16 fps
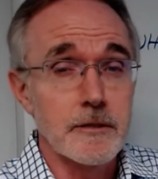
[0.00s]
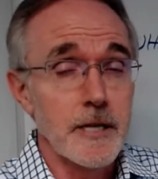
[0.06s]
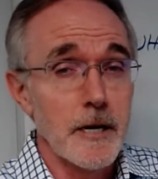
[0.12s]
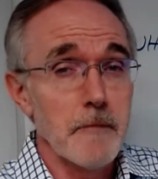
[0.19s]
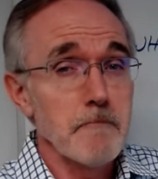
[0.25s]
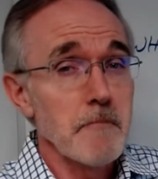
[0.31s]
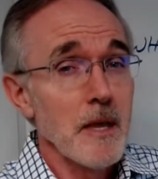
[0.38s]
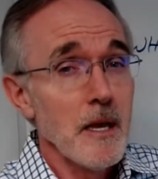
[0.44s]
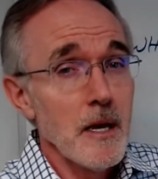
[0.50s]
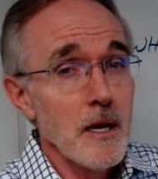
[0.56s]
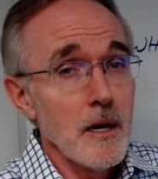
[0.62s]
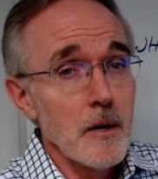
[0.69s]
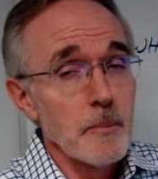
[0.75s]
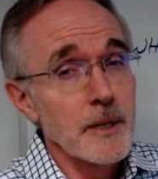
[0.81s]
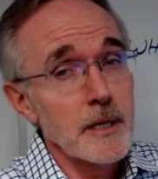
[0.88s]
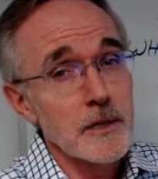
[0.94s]
Now,
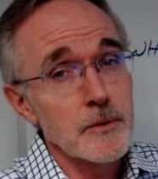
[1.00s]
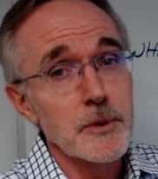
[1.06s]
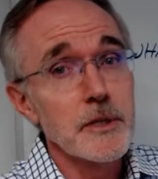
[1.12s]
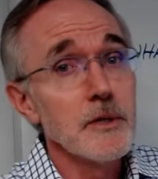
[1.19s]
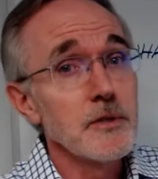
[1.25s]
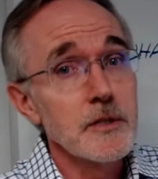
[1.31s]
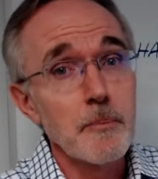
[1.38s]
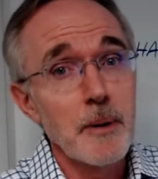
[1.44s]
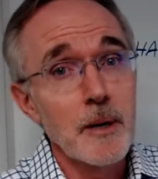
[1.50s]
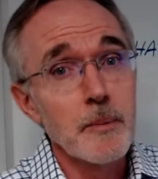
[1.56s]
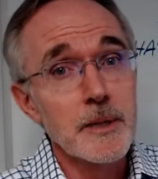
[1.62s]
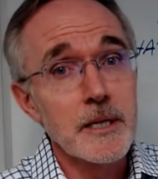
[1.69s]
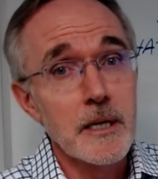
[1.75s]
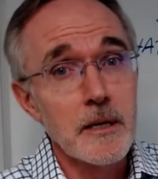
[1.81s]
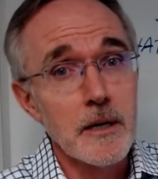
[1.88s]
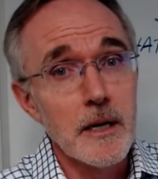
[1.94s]
because we're using the public
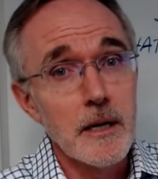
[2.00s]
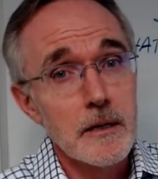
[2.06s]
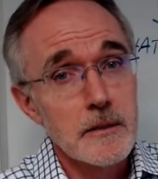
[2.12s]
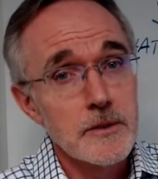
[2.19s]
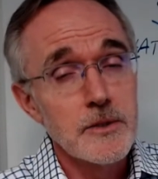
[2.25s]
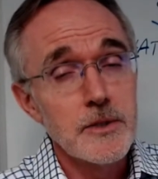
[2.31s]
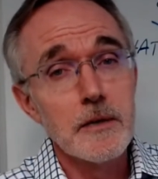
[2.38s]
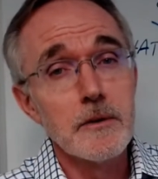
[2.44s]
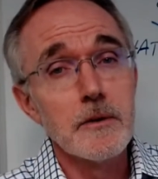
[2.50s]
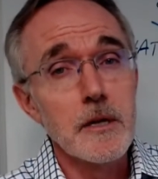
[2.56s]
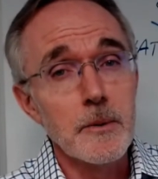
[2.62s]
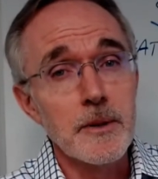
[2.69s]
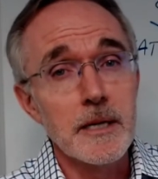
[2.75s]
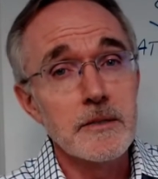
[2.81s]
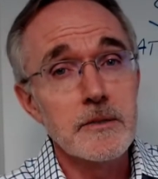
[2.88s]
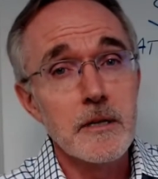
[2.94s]
internet, generally with
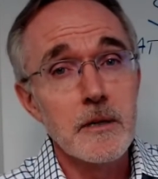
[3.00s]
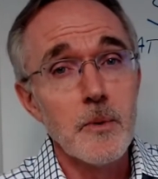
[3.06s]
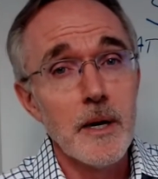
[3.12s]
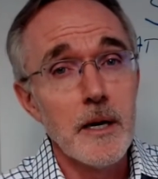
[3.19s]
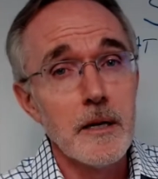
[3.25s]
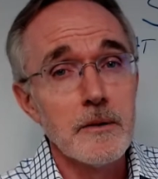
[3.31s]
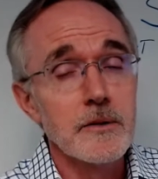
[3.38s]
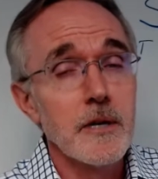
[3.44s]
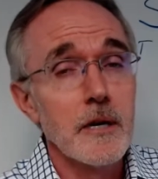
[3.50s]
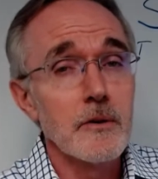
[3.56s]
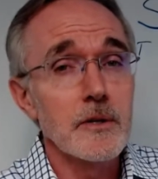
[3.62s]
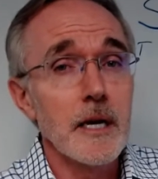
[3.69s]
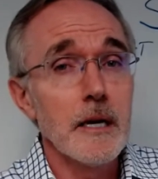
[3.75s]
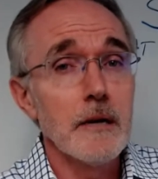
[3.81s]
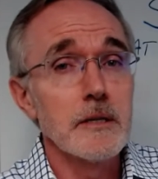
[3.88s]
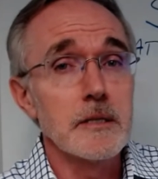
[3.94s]
SD-WAN, there's no
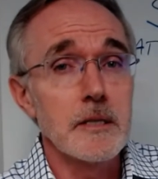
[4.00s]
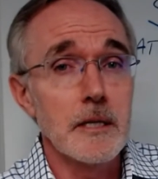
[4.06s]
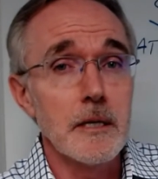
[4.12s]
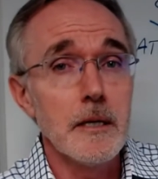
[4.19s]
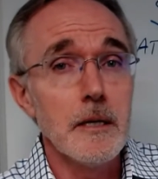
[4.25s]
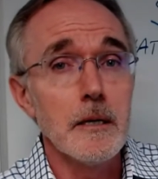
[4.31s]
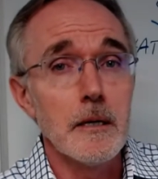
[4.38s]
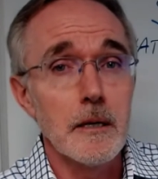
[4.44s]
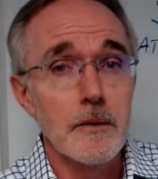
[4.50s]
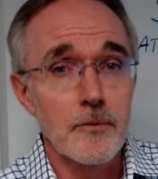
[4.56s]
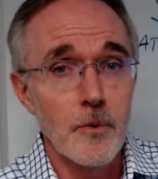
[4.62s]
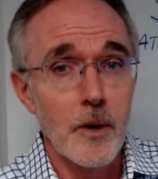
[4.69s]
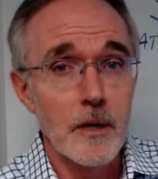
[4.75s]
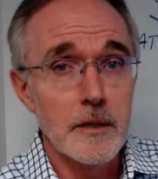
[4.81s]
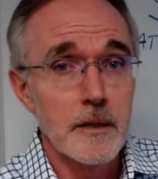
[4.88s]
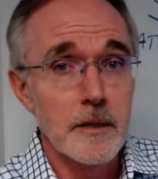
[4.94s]
guarantee of
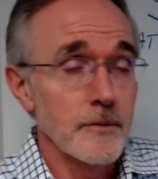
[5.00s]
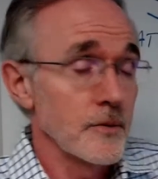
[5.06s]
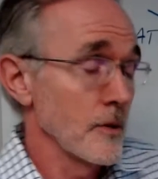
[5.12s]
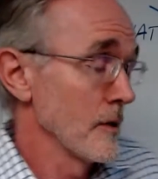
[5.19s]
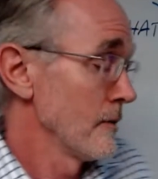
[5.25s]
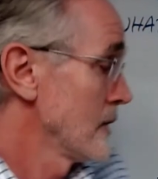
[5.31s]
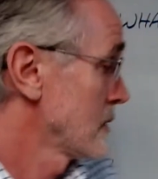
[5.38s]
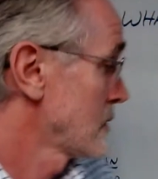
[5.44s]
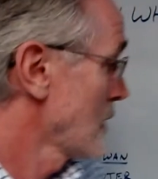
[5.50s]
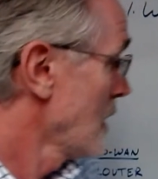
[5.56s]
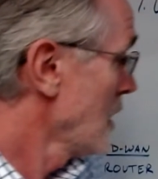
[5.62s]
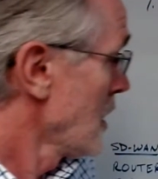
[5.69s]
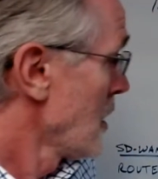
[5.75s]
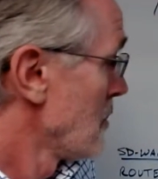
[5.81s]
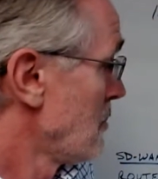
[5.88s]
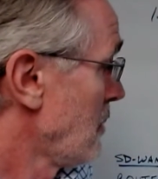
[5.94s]
quality of service,
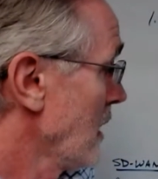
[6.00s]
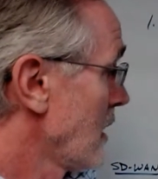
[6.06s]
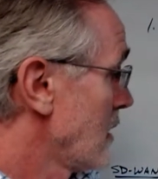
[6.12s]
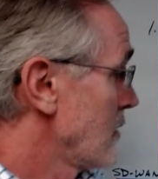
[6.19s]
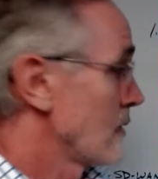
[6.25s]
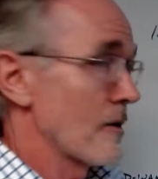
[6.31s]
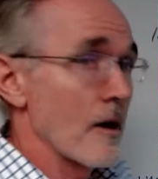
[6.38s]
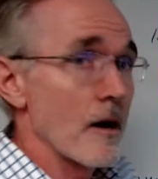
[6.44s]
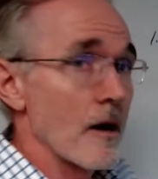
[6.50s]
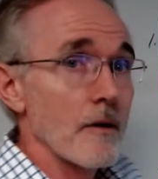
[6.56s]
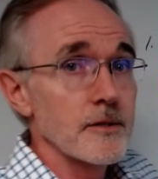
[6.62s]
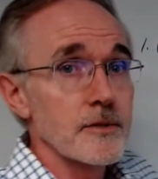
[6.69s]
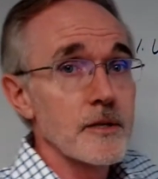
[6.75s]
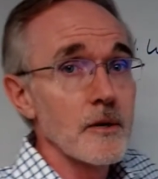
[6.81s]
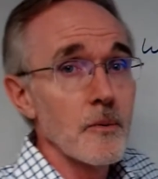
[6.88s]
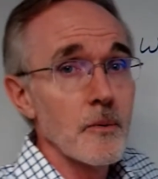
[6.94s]
but there are
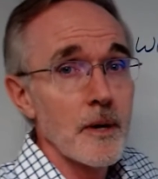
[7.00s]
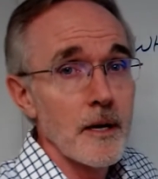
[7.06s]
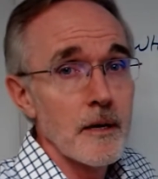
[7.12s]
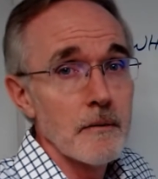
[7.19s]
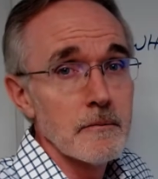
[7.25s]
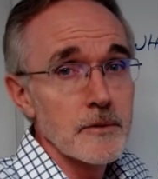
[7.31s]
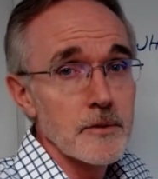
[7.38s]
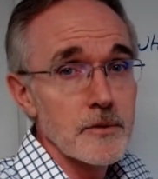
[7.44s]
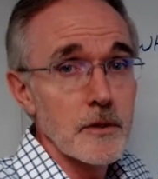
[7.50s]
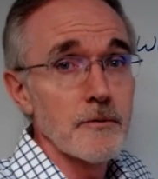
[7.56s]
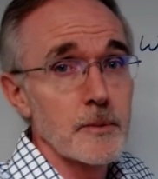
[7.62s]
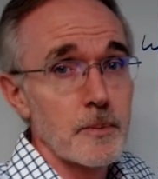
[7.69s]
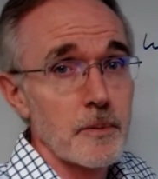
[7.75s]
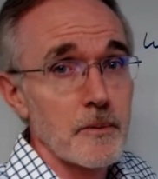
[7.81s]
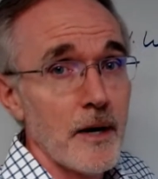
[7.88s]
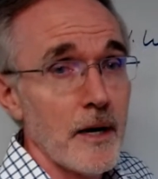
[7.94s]
SD-WAN service
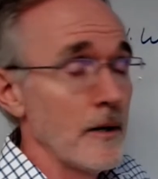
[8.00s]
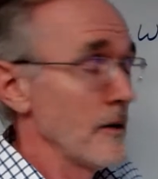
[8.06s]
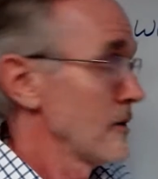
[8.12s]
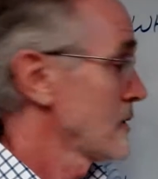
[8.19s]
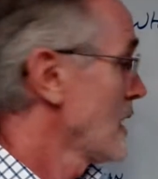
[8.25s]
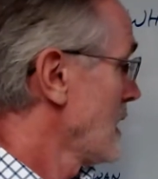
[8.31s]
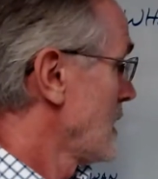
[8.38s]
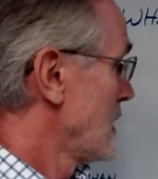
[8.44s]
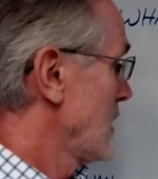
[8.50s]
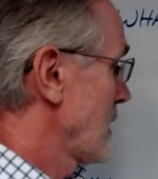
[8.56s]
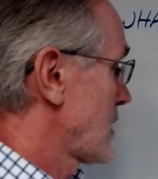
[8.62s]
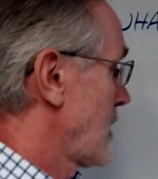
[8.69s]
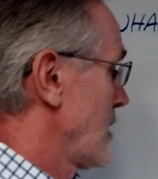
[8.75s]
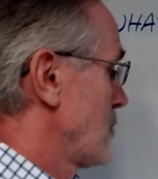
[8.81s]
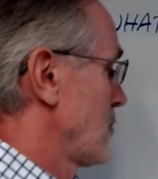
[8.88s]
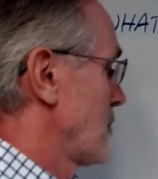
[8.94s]
providers that
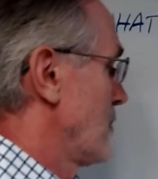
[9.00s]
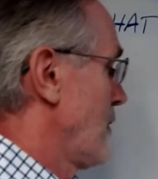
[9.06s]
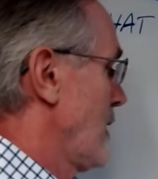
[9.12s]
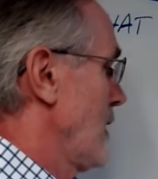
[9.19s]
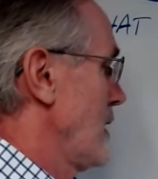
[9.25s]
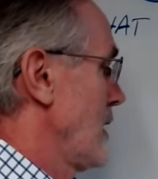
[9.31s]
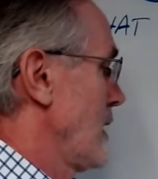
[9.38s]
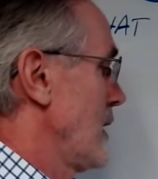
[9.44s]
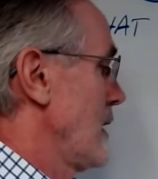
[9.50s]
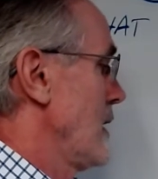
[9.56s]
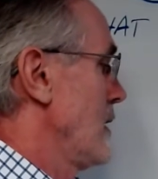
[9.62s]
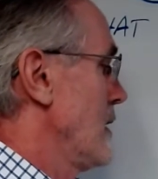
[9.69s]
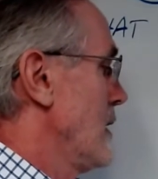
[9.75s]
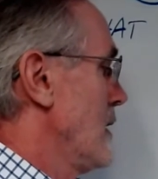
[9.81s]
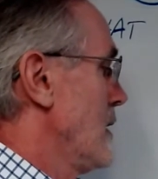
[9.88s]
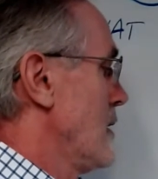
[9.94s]
can provide a
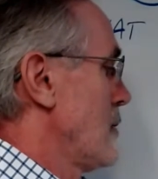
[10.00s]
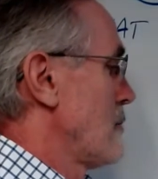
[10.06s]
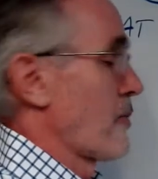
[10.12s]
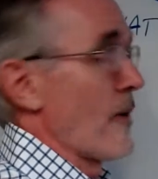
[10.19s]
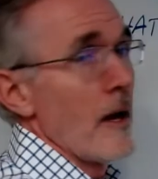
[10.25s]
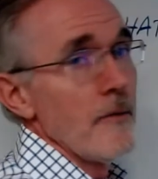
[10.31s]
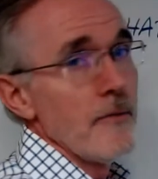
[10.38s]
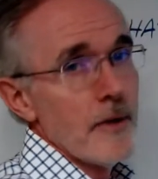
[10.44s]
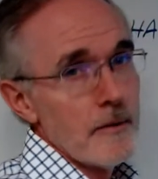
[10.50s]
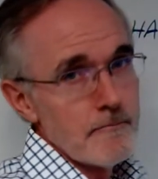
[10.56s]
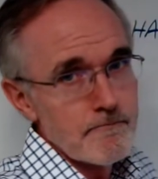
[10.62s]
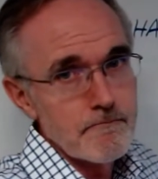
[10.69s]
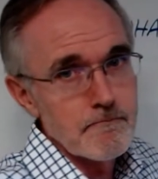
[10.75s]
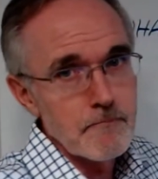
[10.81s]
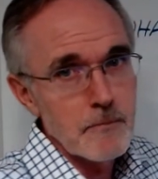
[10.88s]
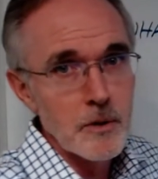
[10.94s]
private
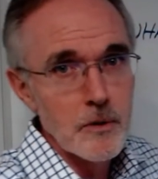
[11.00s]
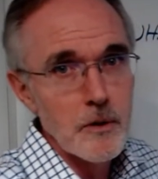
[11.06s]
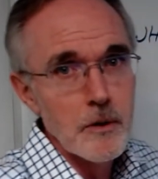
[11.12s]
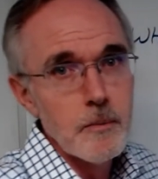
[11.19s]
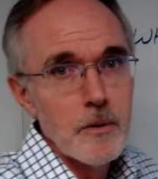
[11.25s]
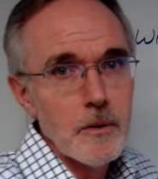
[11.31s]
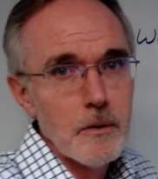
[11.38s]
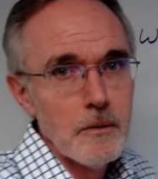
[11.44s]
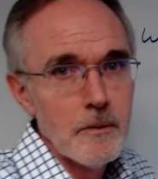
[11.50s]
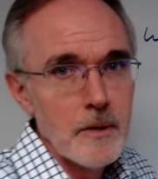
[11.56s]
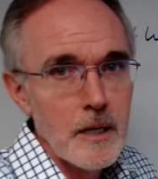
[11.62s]
global